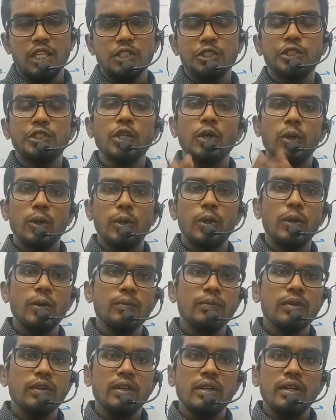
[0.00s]

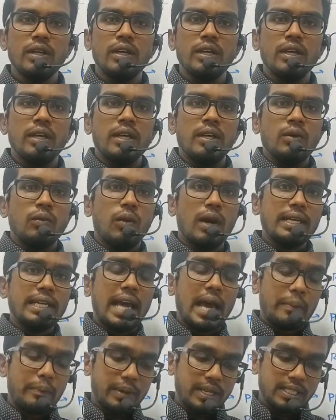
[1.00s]
So what
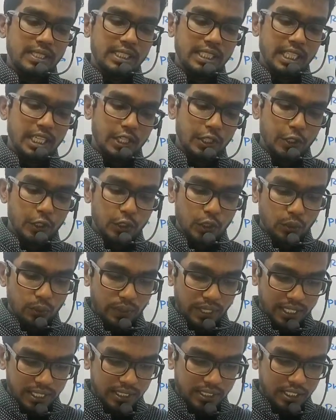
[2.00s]
happens here, due to
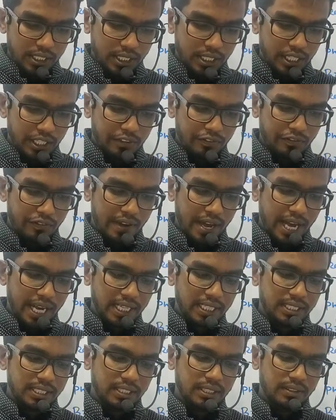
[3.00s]
which in
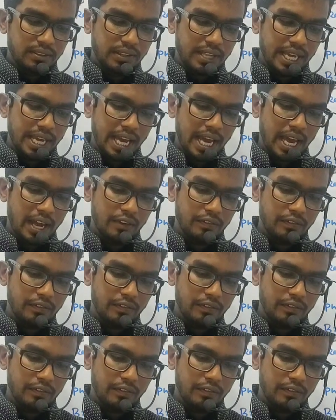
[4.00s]
fact they